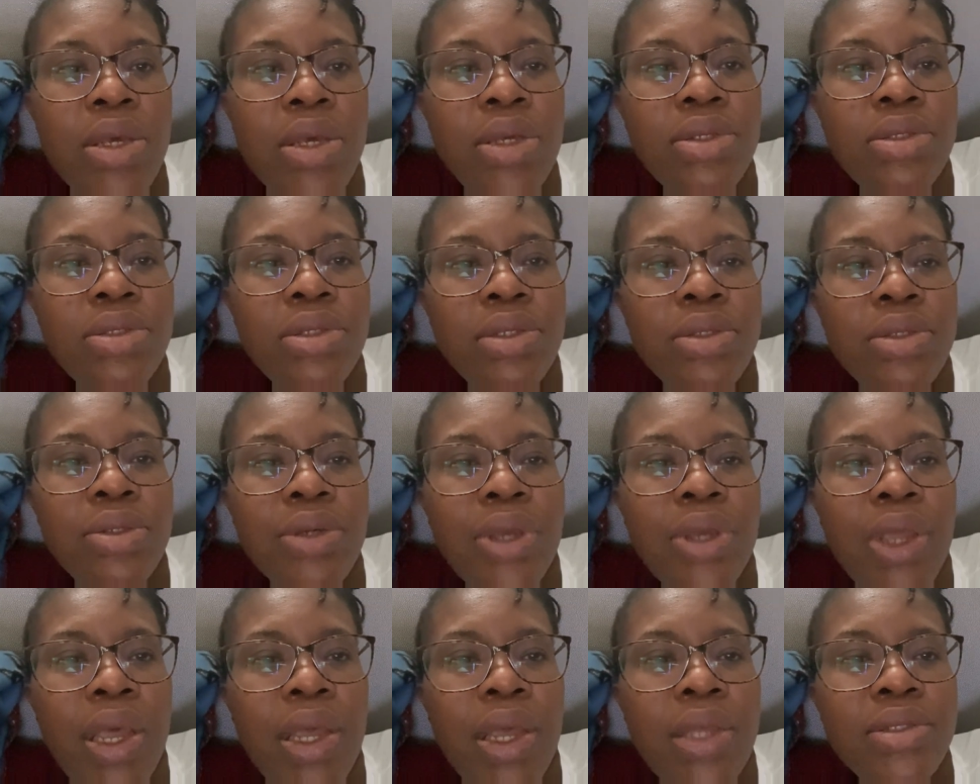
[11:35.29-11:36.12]
so you
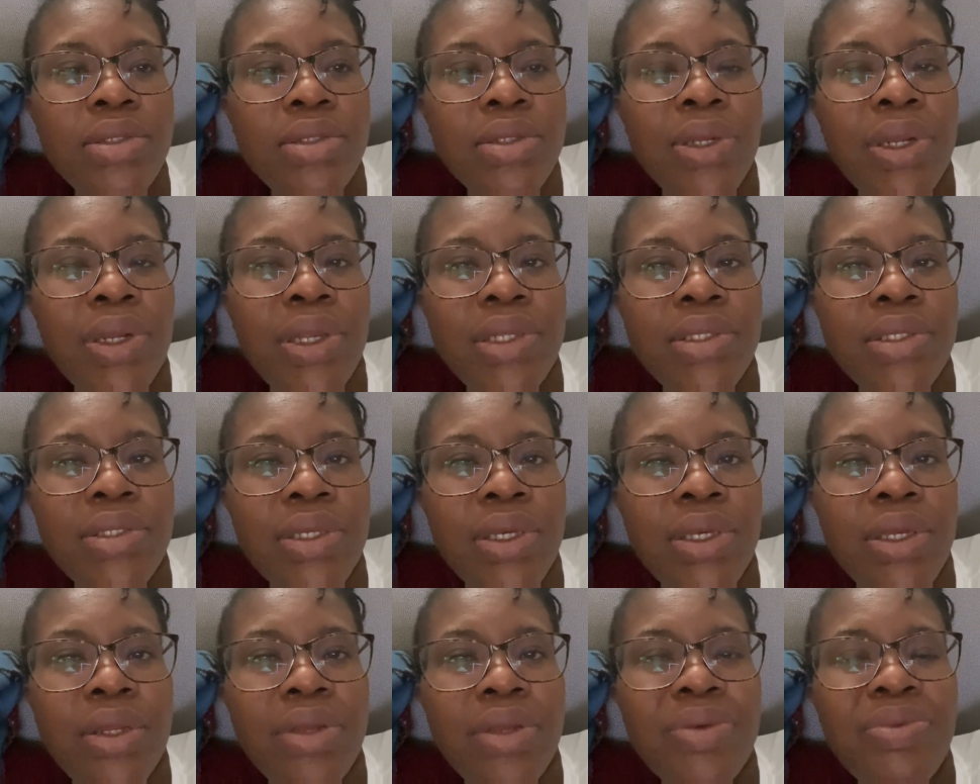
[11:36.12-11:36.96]
guys could
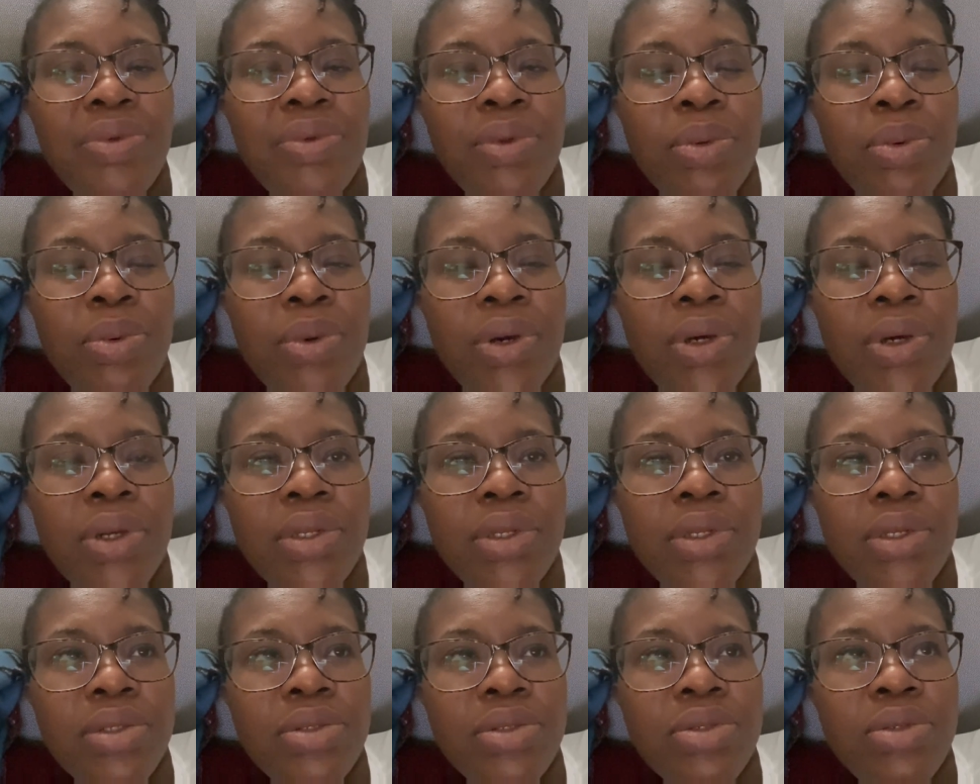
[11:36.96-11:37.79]
attend if you
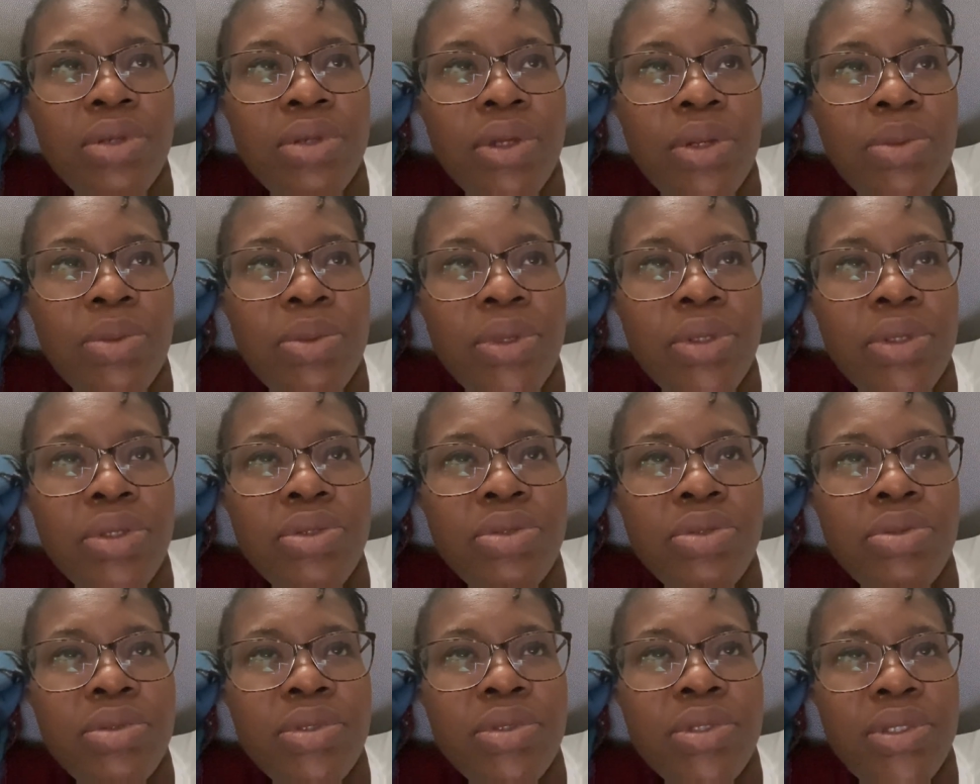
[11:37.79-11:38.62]
want. It's gonna be
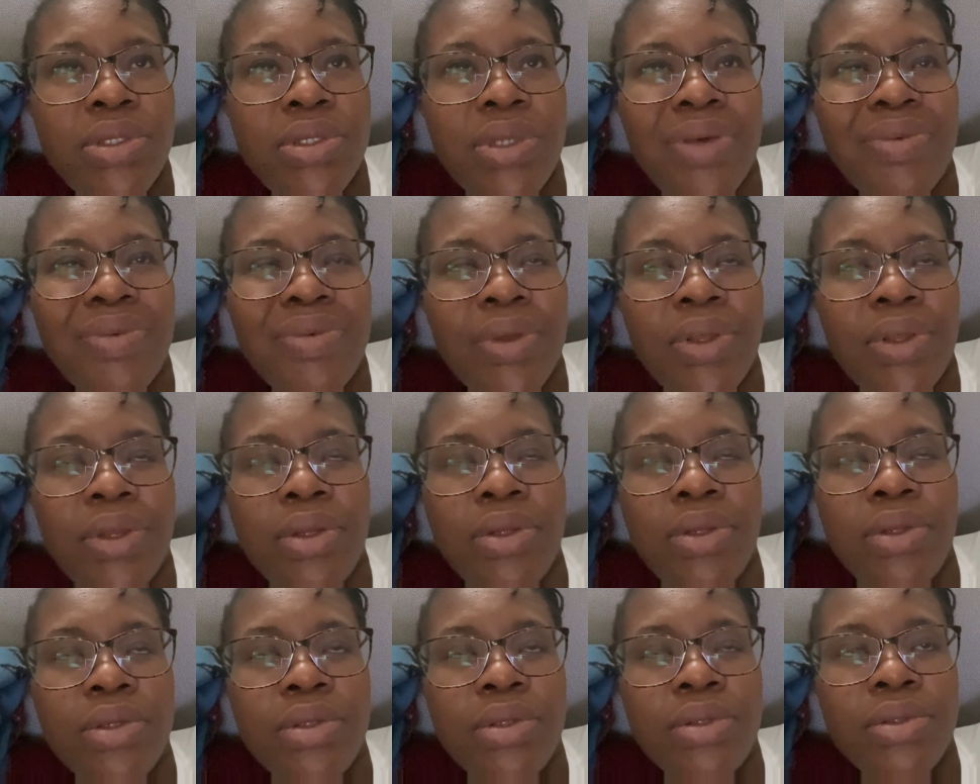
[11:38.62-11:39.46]
June 7th.
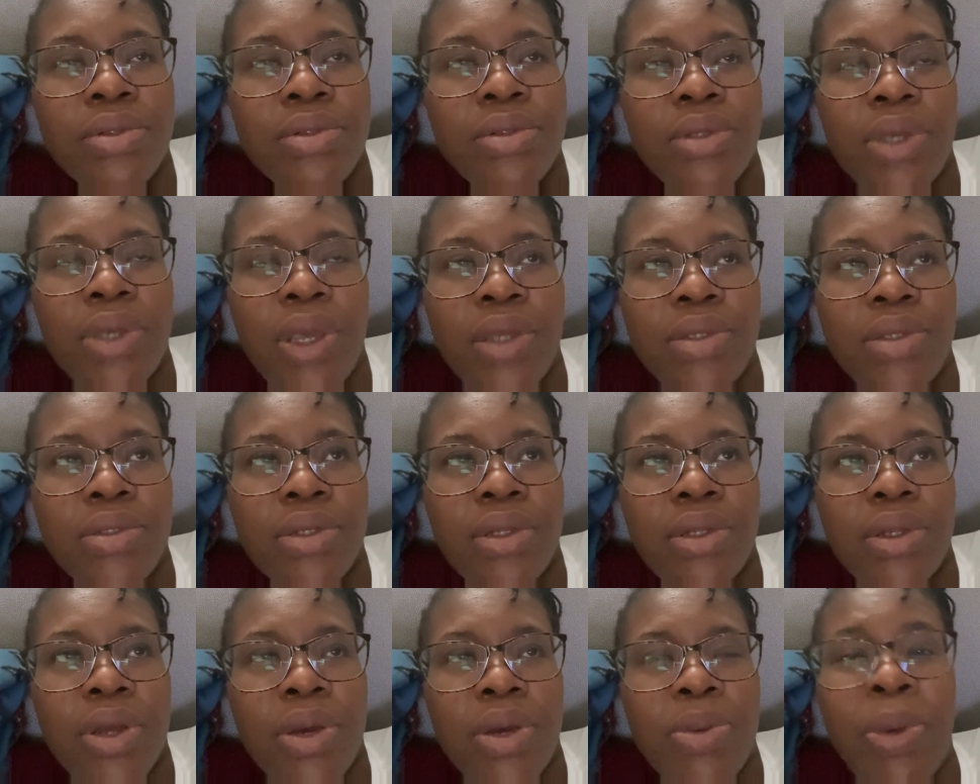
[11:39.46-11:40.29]
You guys
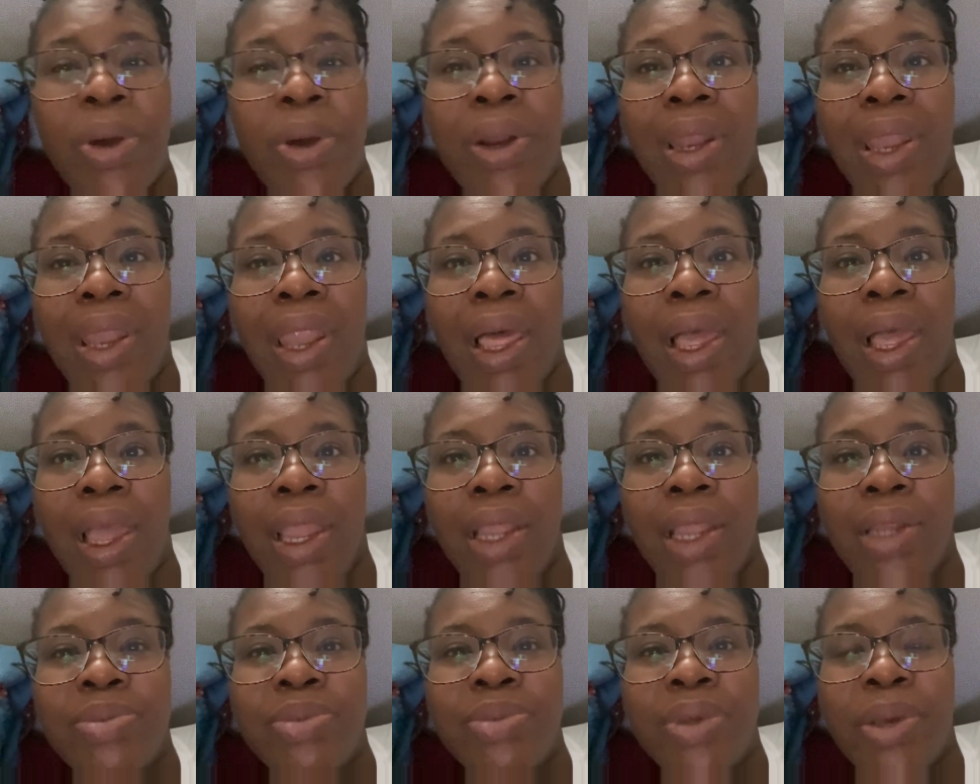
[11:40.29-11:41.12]
could come
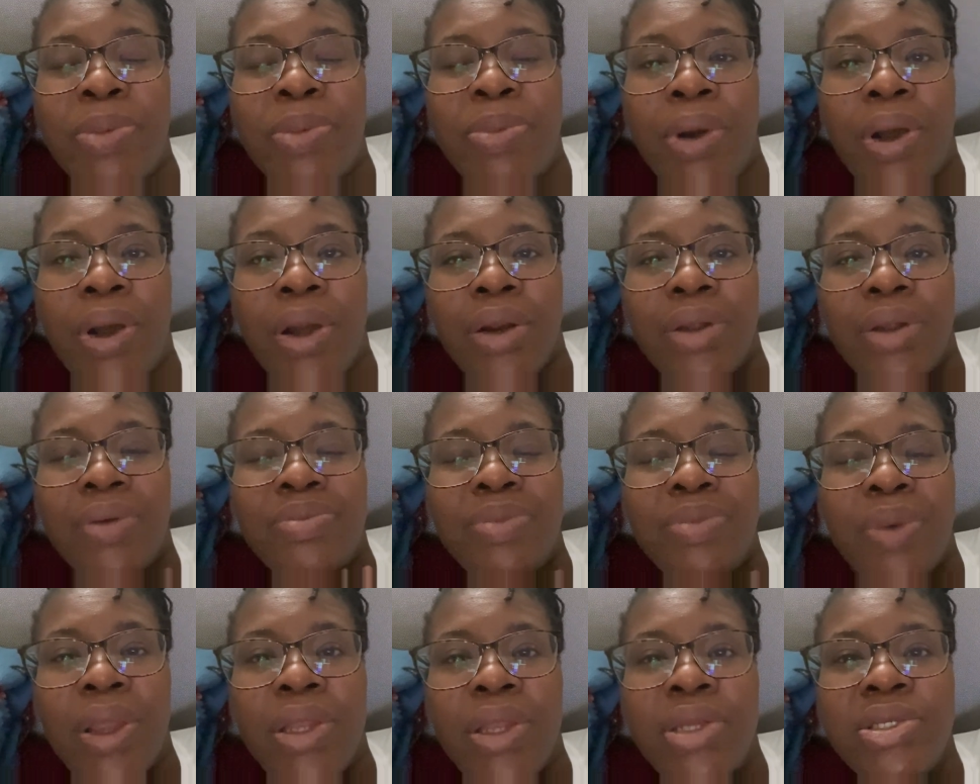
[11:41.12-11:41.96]
online, be a part of
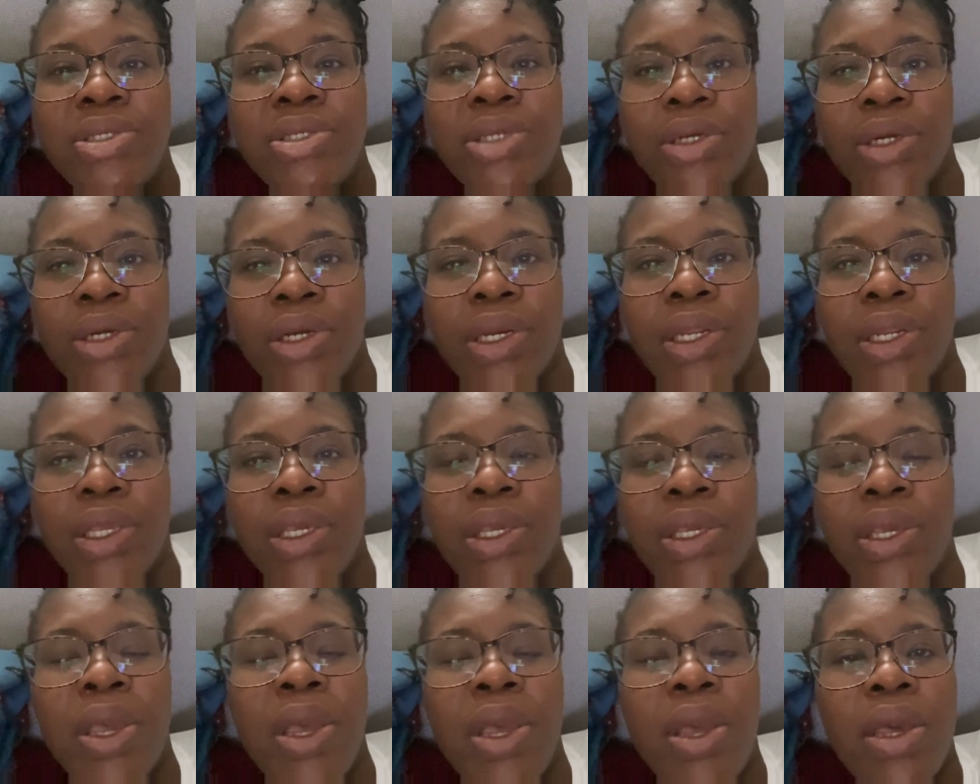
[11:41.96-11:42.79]
my journey.